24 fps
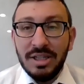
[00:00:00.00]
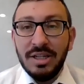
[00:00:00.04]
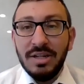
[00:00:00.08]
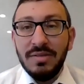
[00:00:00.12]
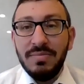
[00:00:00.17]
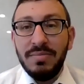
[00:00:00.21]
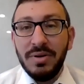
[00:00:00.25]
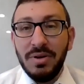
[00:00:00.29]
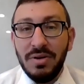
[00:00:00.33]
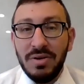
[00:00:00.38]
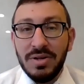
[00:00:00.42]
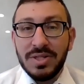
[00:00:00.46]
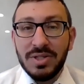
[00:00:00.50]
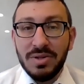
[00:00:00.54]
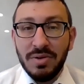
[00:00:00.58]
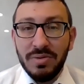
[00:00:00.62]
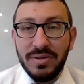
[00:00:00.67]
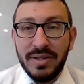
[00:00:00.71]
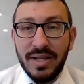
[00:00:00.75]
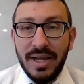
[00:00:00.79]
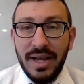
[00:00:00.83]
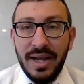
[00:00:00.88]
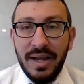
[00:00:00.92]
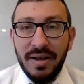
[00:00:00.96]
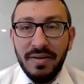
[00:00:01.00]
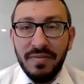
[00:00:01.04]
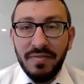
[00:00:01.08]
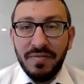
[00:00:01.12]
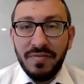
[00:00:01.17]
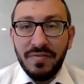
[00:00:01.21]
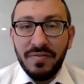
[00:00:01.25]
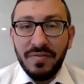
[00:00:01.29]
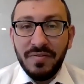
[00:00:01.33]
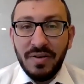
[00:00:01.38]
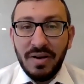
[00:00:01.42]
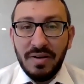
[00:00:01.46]
but also a day of,
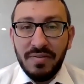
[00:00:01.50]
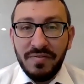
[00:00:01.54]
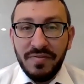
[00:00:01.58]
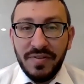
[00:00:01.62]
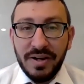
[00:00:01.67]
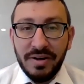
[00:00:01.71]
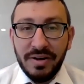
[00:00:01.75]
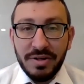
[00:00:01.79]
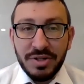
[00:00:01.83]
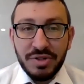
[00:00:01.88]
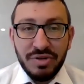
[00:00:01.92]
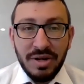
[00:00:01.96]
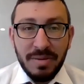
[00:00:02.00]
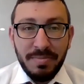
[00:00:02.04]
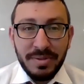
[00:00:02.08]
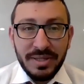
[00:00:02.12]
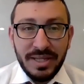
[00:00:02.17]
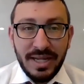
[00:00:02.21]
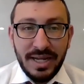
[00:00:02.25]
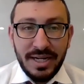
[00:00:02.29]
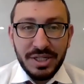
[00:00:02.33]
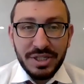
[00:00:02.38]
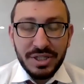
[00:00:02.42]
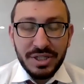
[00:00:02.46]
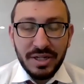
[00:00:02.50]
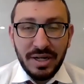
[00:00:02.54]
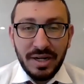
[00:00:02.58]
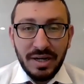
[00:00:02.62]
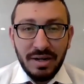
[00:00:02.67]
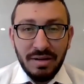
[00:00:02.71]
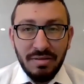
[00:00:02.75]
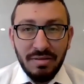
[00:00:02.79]
of fear and trepidation.